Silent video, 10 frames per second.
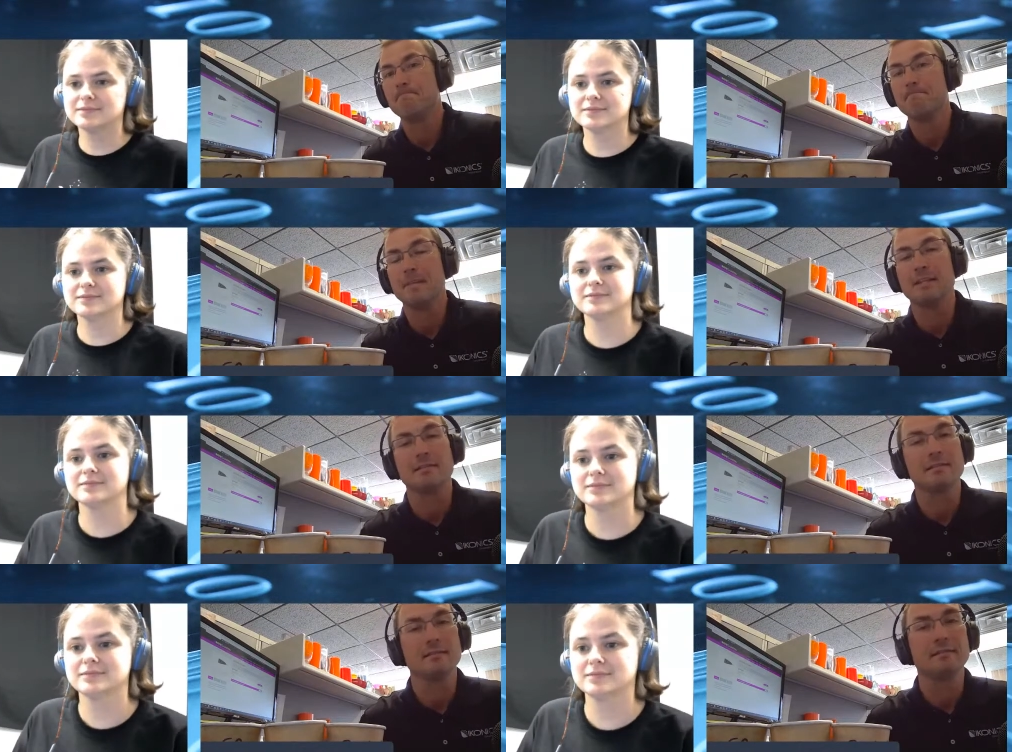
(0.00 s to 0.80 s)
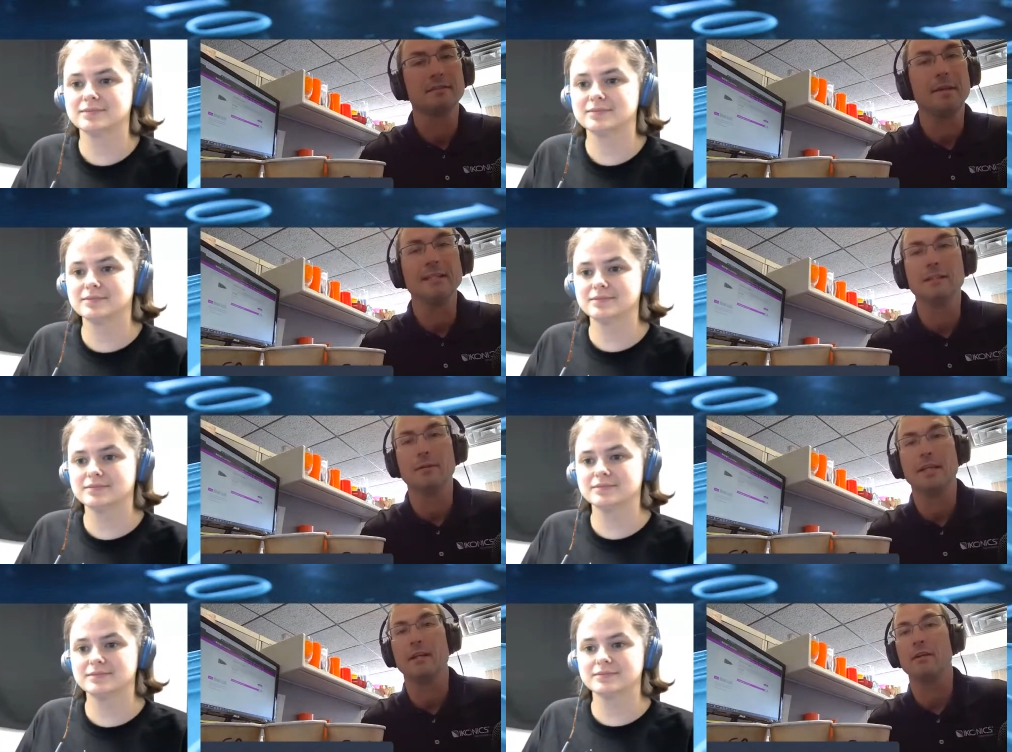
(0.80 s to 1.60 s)
Speaker 1: it's it's amazing
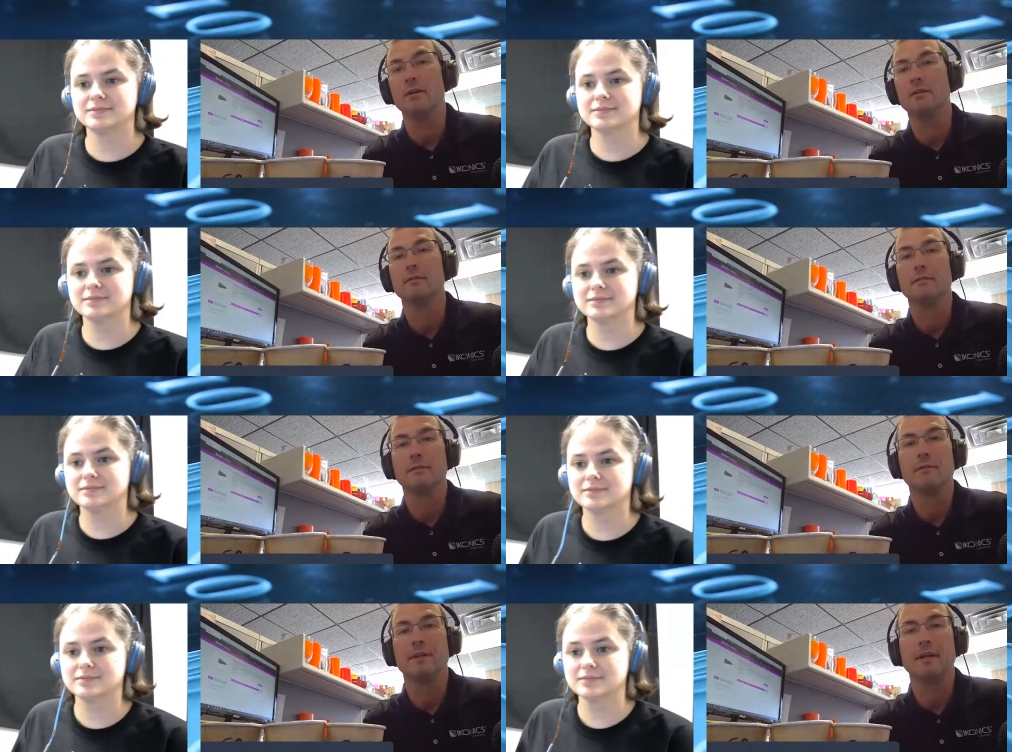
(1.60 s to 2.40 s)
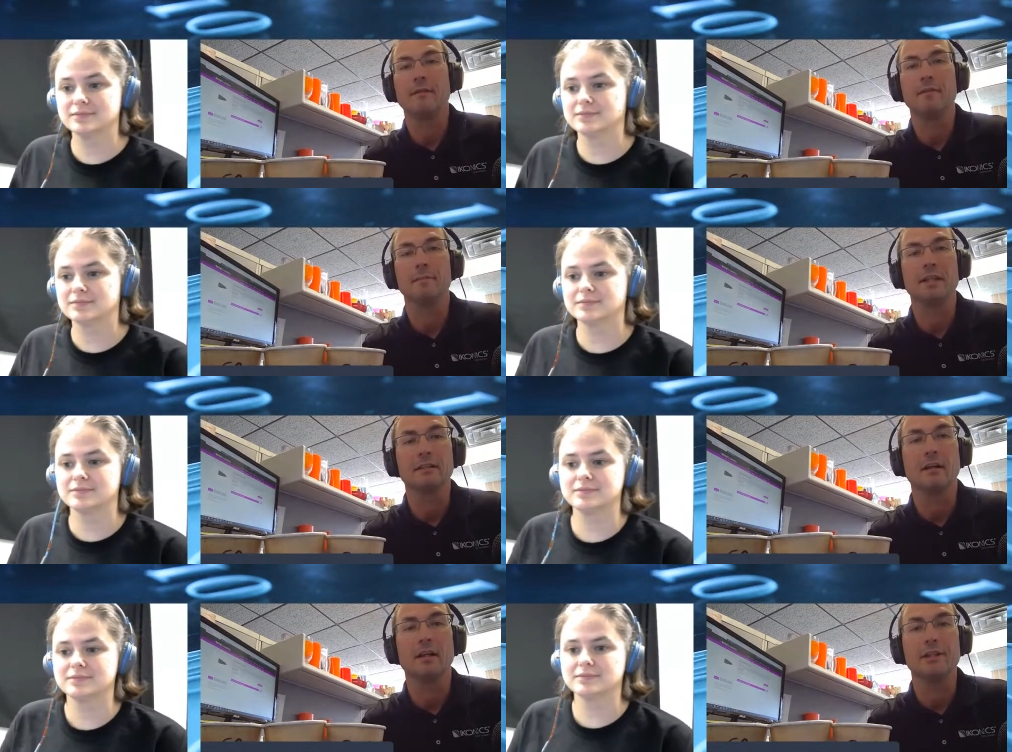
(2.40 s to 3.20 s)
what they can do with our film
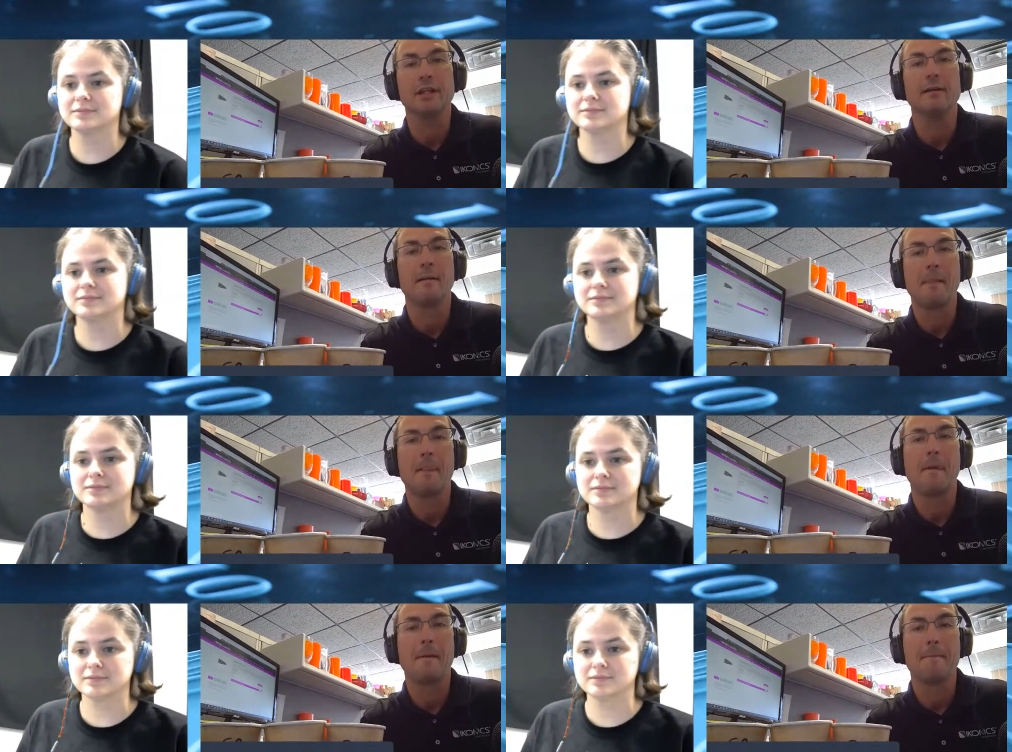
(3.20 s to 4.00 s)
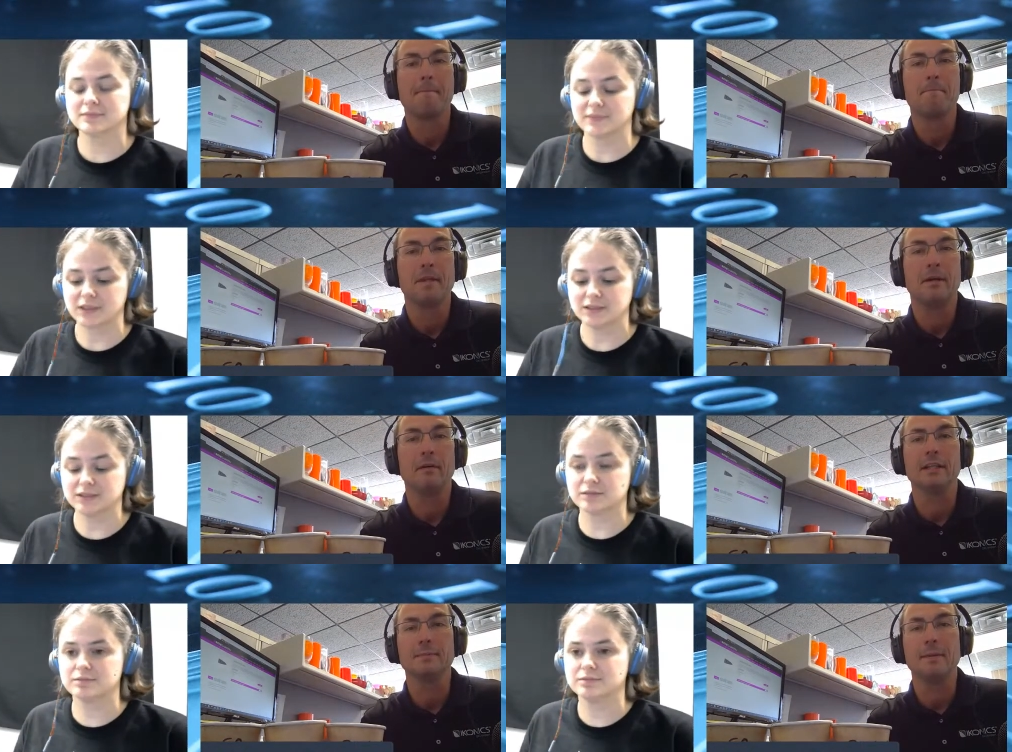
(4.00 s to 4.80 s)
technology. They're
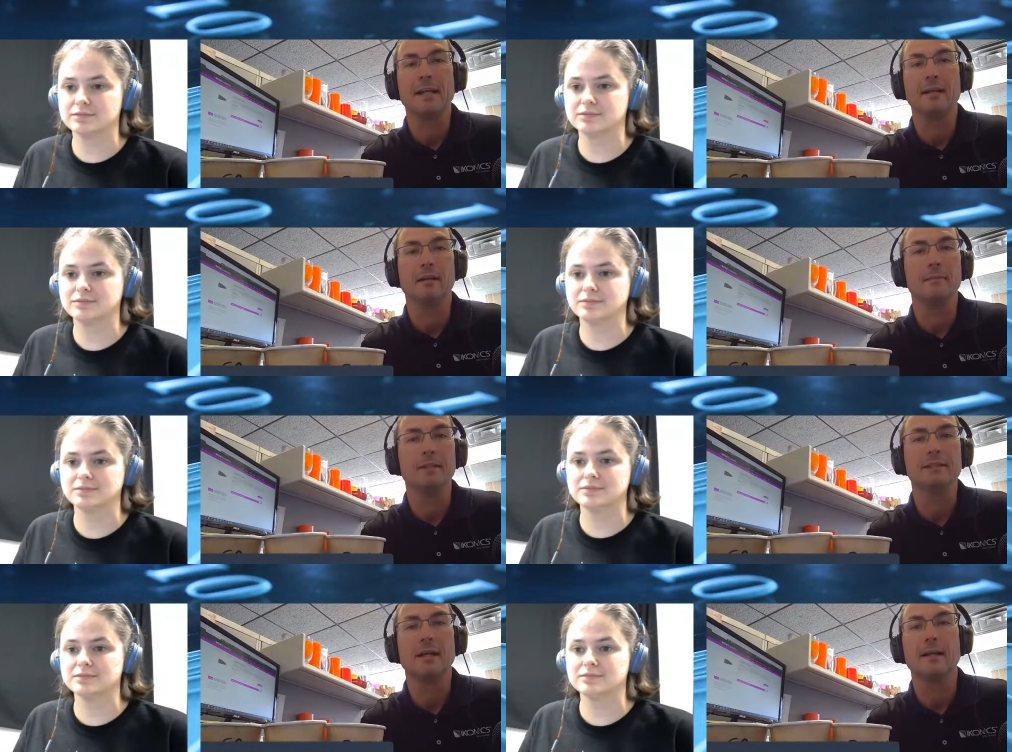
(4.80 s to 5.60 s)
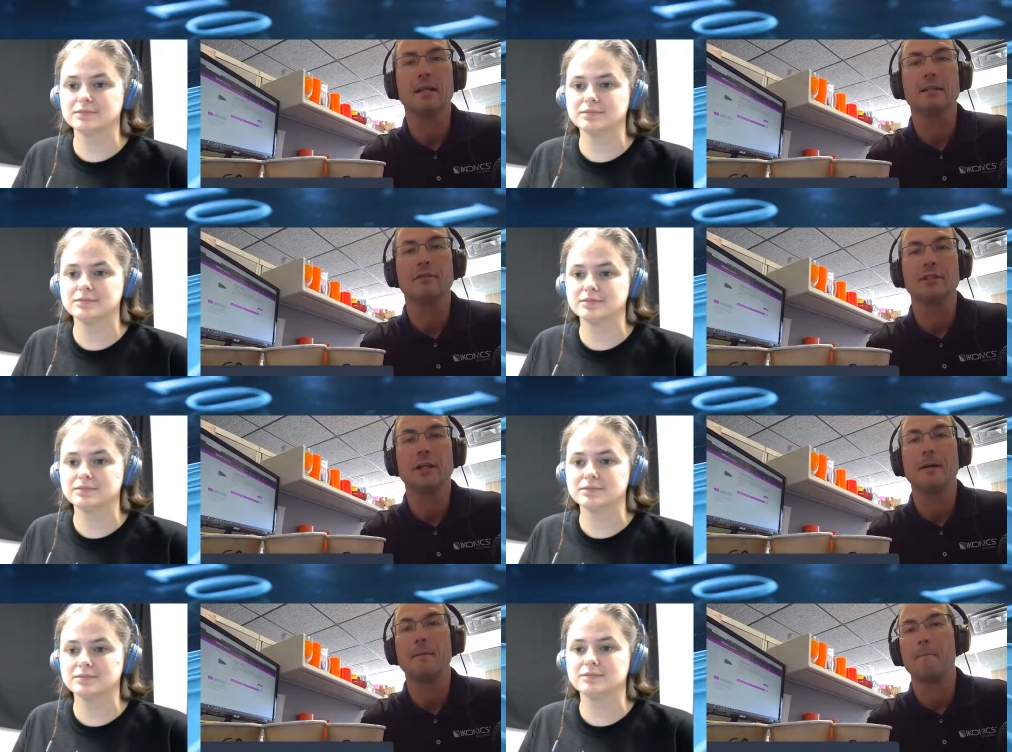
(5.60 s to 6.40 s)
really expanding the limits on it. That's for sure